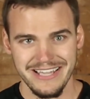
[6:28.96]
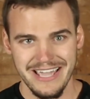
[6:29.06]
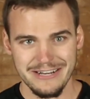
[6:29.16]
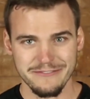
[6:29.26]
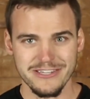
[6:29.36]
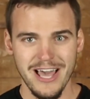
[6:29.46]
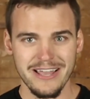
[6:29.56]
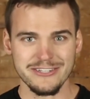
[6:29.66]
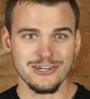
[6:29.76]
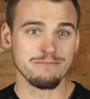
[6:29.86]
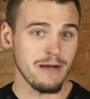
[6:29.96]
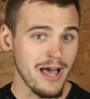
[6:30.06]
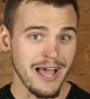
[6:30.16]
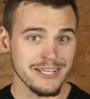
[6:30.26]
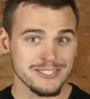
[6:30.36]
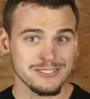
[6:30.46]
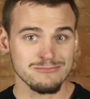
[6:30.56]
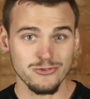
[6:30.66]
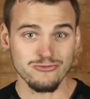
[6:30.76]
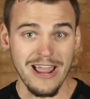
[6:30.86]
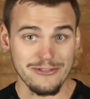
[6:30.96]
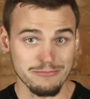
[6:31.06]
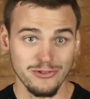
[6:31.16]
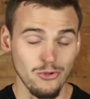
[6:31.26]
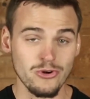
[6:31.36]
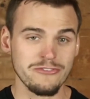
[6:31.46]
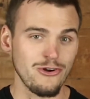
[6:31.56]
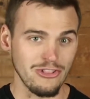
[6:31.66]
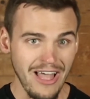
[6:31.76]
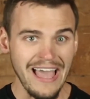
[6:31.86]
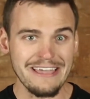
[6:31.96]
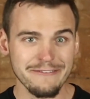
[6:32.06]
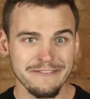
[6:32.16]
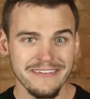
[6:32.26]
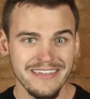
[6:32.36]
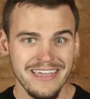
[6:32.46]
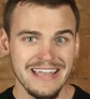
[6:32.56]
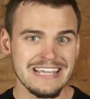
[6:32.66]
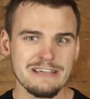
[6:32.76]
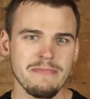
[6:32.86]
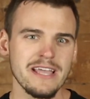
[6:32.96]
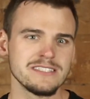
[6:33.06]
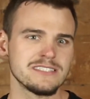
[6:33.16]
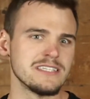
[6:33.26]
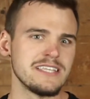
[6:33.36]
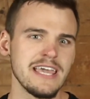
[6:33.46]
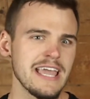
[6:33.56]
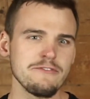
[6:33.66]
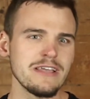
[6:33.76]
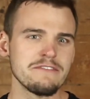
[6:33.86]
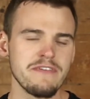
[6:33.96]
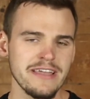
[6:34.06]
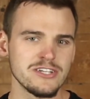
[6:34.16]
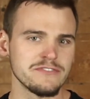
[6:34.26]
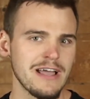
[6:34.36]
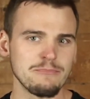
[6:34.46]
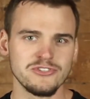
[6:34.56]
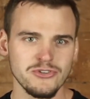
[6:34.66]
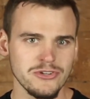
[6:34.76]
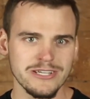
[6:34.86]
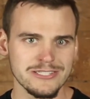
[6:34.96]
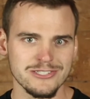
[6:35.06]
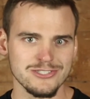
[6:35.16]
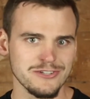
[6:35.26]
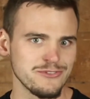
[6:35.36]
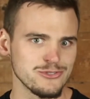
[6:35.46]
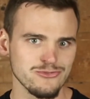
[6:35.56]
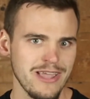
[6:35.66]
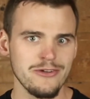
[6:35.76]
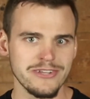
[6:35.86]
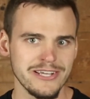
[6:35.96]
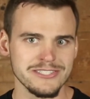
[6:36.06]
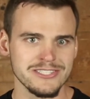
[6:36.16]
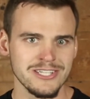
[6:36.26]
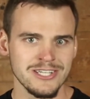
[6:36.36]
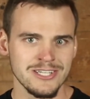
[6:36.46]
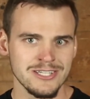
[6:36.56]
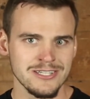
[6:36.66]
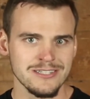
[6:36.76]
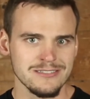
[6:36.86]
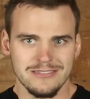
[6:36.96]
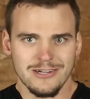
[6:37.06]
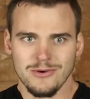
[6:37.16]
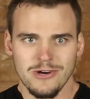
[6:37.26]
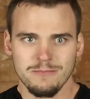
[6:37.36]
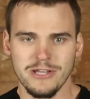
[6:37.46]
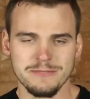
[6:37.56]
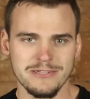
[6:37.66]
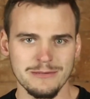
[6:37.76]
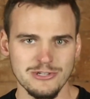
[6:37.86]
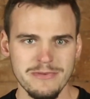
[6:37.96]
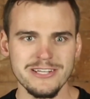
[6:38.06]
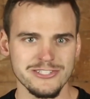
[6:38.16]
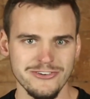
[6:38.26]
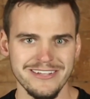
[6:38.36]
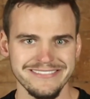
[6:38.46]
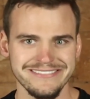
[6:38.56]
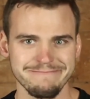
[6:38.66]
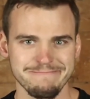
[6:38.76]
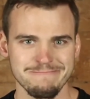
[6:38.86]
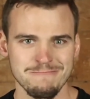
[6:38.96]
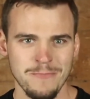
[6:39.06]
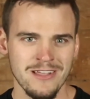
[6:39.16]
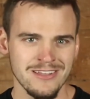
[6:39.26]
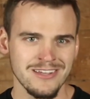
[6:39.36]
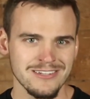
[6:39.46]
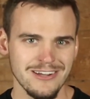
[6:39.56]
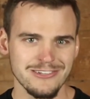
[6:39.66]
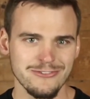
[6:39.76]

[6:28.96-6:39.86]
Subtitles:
And if God is our boss, or rather the Lord of our life, and He commands us to take every advantage of opportunities to serve those around us, then our workplace becomes our ministry. Dr.